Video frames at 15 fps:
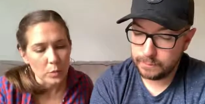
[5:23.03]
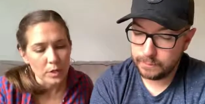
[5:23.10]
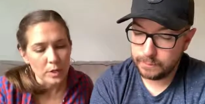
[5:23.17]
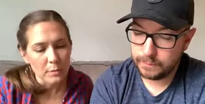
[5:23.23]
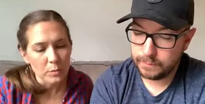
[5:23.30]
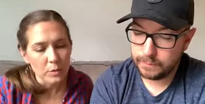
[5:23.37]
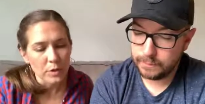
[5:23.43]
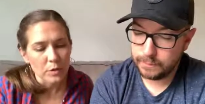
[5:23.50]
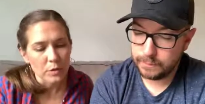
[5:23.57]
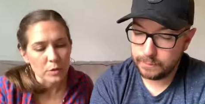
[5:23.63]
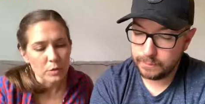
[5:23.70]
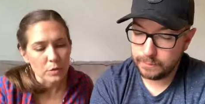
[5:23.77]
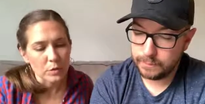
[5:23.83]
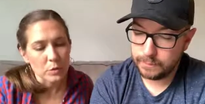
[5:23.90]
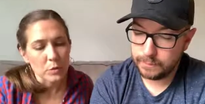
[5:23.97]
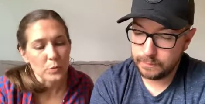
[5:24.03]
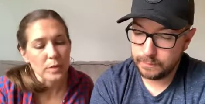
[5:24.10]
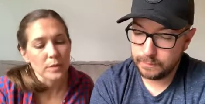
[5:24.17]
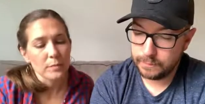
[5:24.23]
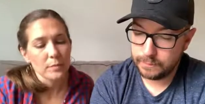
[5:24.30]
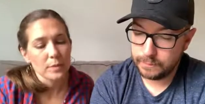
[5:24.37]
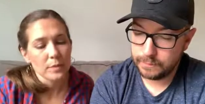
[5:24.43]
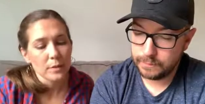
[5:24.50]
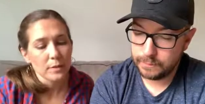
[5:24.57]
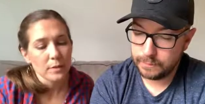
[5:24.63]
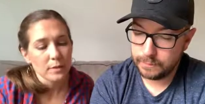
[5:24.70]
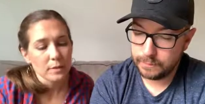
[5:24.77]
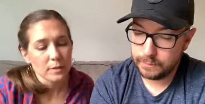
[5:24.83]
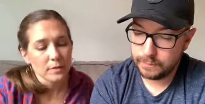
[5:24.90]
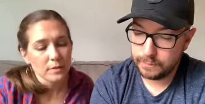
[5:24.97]
Speaker 1: Weep with those who weep.
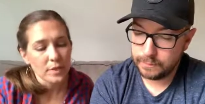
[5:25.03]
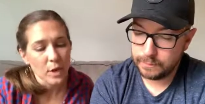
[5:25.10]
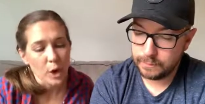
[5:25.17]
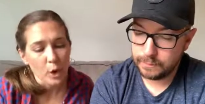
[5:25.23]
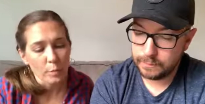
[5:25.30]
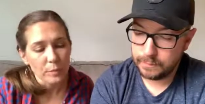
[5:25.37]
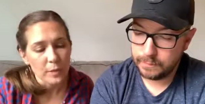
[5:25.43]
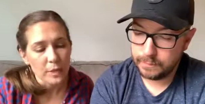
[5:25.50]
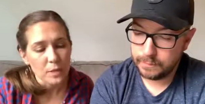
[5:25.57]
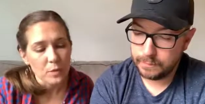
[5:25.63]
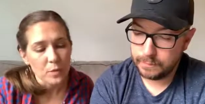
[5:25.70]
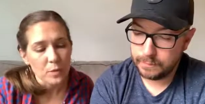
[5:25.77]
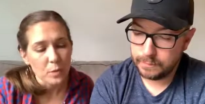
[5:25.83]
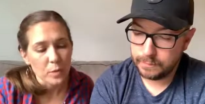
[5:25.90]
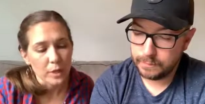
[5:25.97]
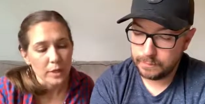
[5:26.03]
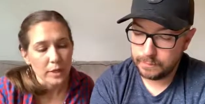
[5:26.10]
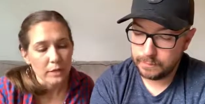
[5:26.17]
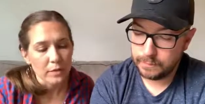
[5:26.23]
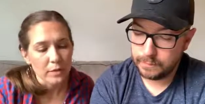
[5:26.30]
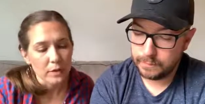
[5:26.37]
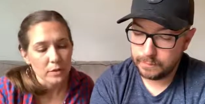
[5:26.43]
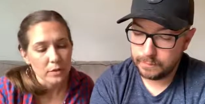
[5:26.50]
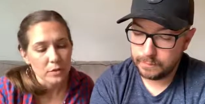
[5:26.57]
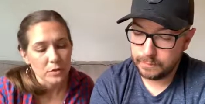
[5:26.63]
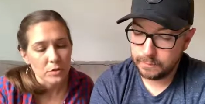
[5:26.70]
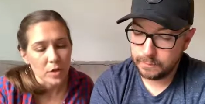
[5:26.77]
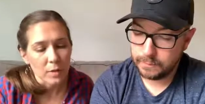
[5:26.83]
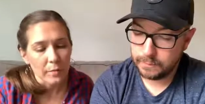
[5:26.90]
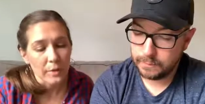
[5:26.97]
Live in harmony with one another.
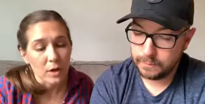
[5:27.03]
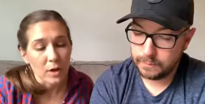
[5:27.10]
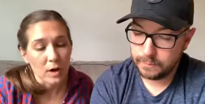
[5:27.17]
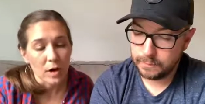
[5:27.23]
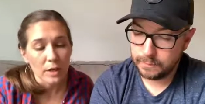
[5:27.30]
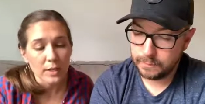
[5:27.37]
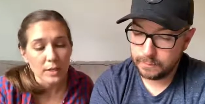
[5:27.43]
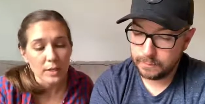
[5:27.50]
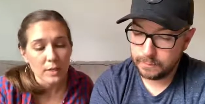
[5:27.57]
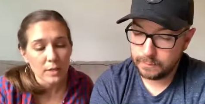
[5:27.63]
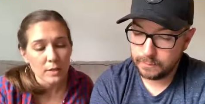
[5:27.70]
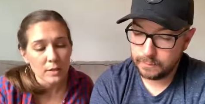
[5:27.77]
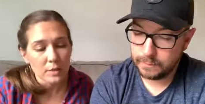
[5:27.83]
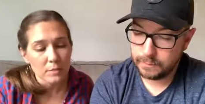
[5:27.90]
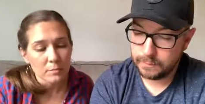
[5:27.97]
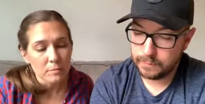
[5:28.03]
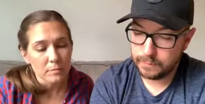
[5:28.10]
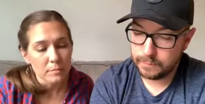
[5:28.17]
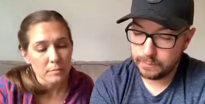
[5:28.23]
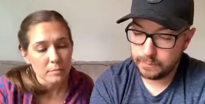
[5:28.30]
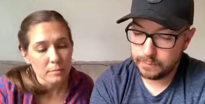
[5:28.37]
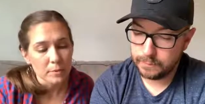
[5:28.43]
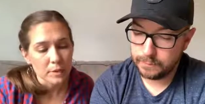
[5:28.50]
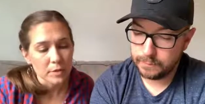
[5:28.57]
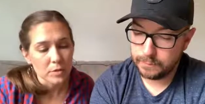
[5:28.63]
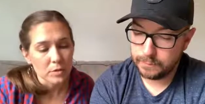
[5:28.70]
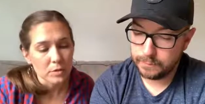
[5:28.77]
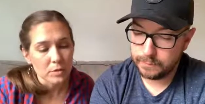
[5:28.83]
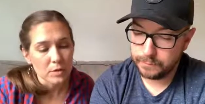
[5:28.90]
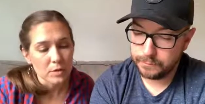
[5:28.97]
Do not be haughty, but
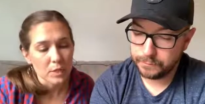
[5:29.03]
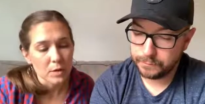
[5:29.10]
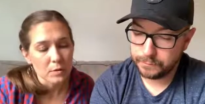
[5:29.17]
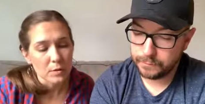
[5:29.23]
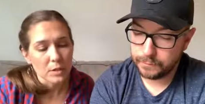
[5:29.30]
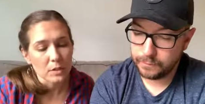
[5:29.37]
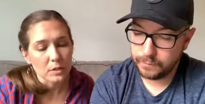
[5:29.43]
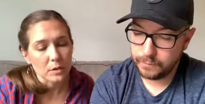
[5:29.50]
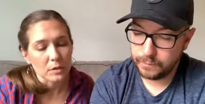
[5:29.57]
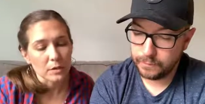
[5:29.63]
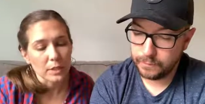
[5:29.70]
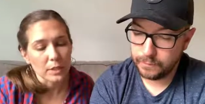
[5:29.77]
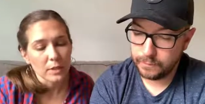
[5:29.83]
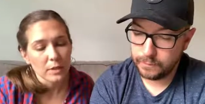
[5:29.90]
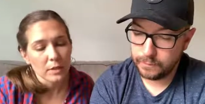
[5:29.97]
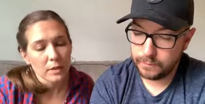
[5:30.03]
associate with the lowly.